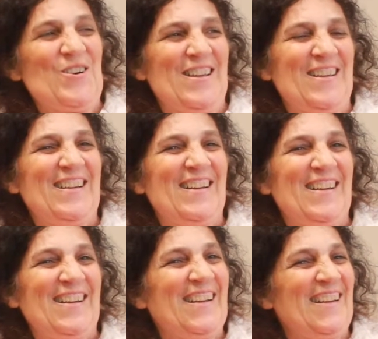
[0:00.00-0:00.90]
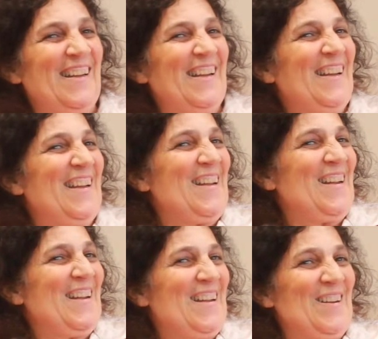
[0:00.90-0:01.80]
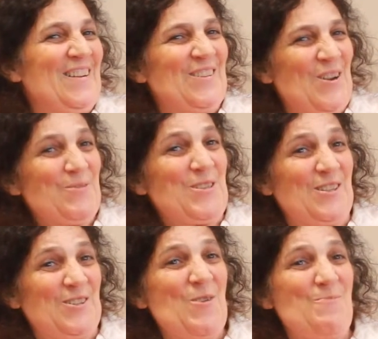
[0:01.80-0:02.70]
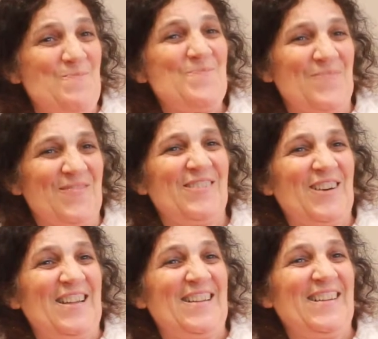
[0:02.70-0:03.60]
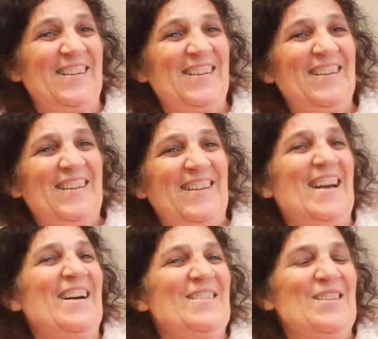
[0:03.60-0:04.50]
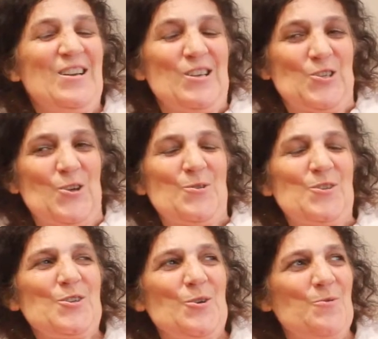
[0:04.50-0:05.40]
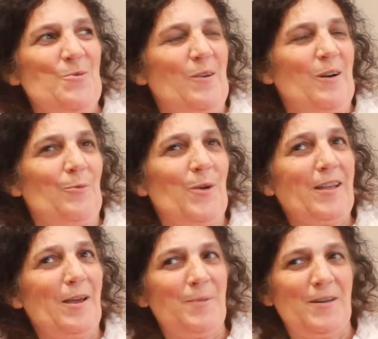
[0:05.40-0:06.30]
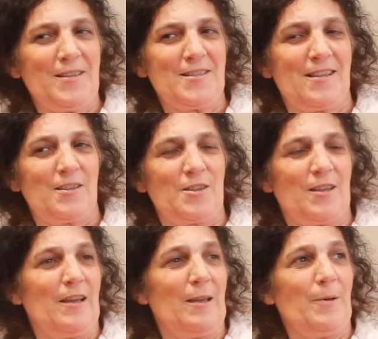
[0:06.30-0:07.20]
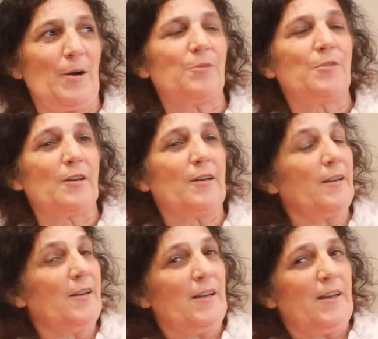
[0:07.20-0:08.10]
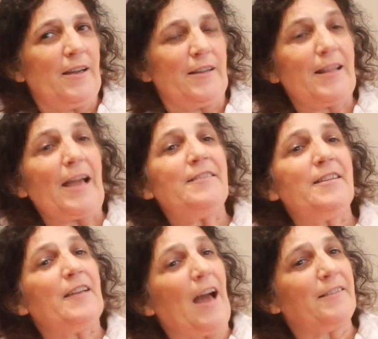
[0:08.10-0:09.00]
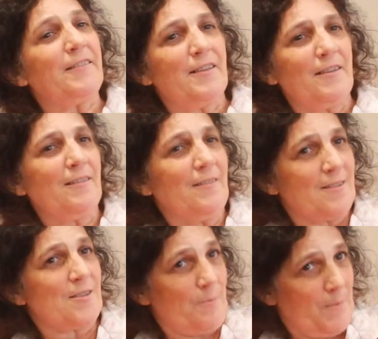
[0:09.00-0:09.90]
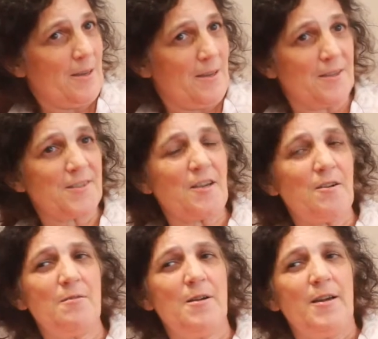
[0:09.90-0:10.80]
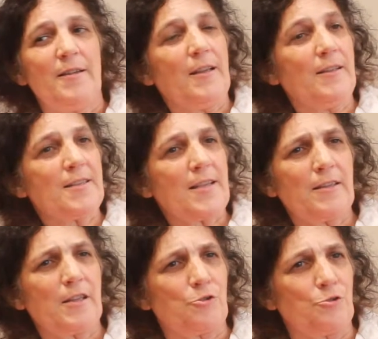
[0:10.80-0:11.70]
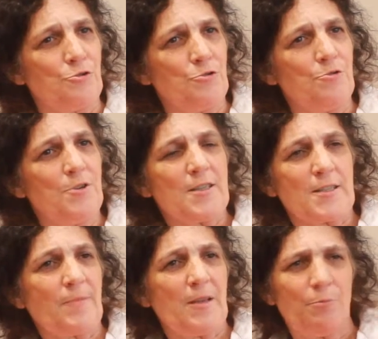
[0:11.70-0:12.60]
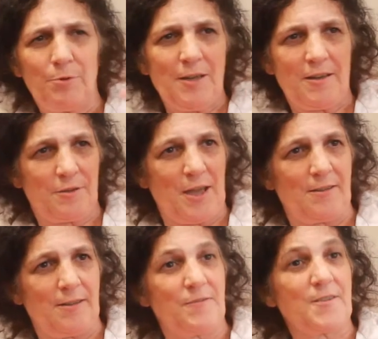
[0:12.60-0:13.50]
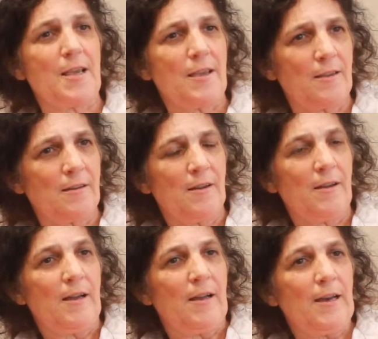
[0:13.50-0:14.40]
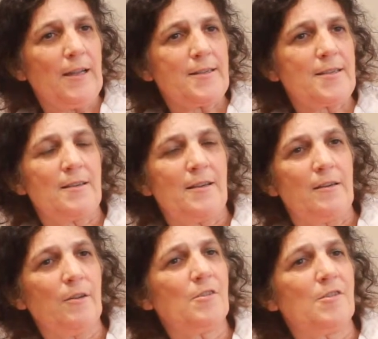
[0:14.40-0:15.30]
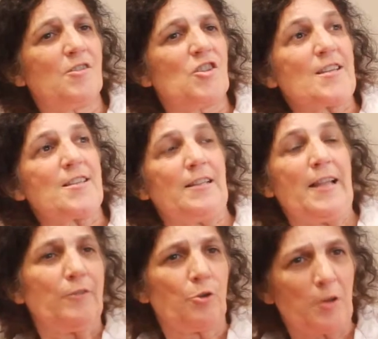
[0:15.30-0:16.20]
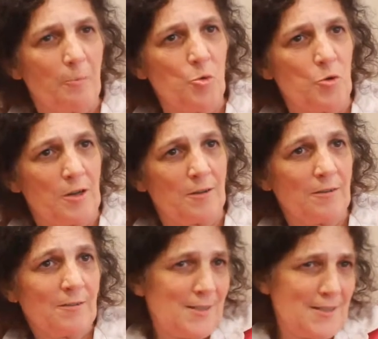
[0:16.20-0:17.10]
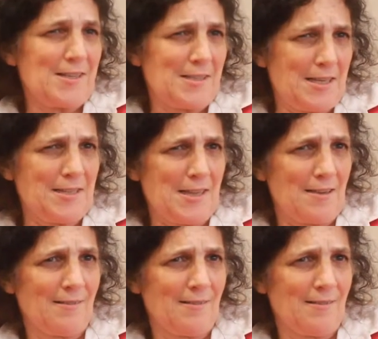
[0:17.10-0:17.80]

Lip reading: you are doing it exactly the opposite. You are reading it, right. The manuals. Yeah. So what happened is that about at 1990, so many years ago, they decided to do something really creative, saying, let's not just land on the moon. This is easy.